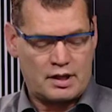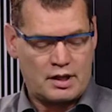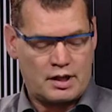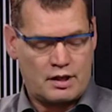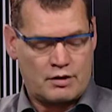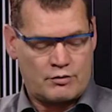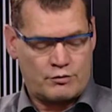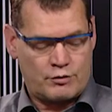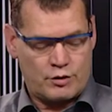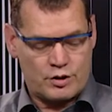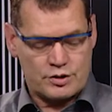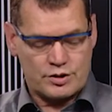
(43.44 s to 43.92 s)

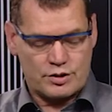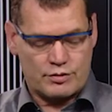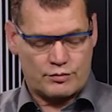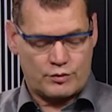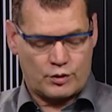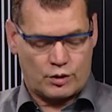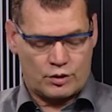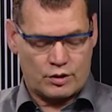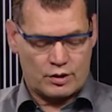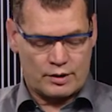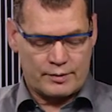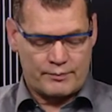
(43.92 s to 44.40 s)
First of
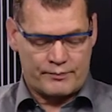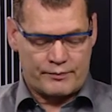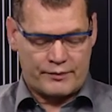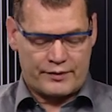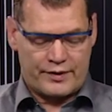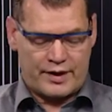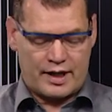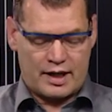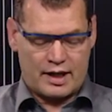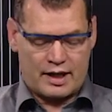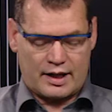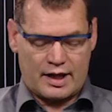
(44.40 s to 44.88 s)
all,
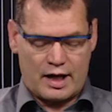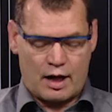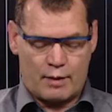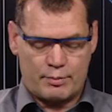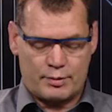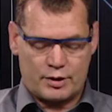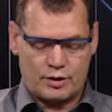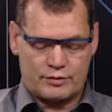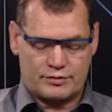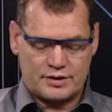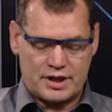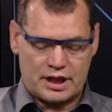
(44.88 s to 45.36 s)
there are a
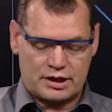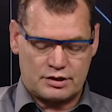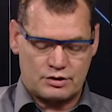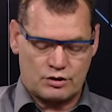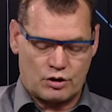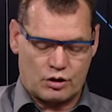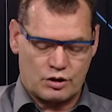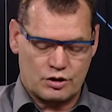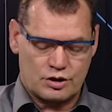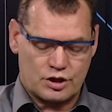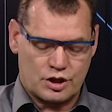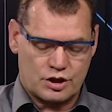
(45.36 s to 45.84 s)
couple of
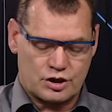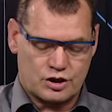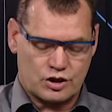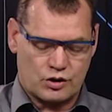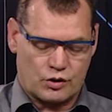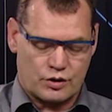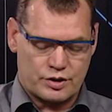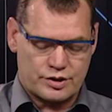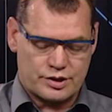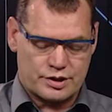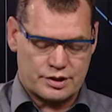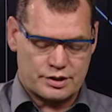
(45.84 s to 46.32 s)
technology
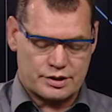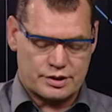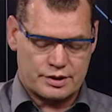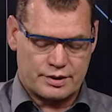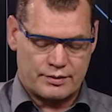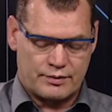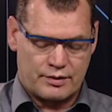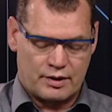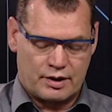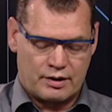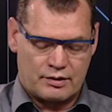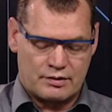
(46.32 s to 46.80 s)
choices.
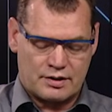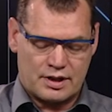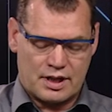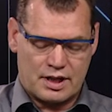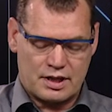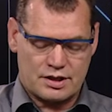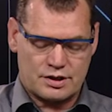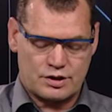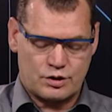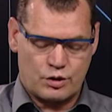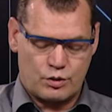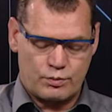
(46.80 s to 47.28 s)
There
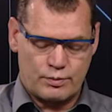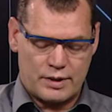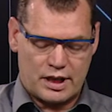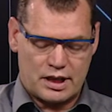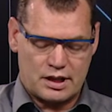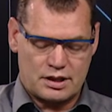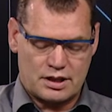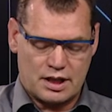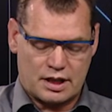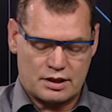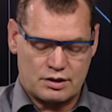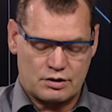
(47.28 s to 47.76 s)
are so
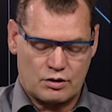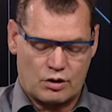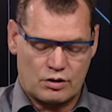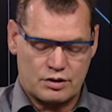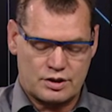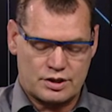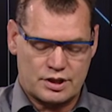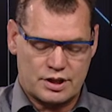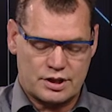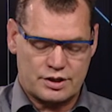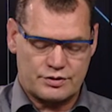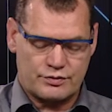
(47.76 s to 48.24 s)
many
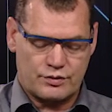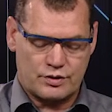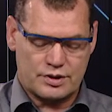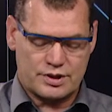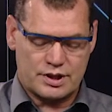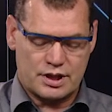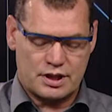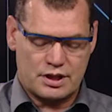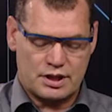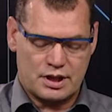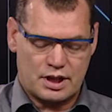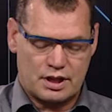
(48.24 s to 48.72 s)
technologies for
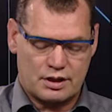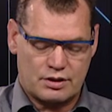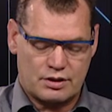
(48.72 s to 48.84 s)
the Internet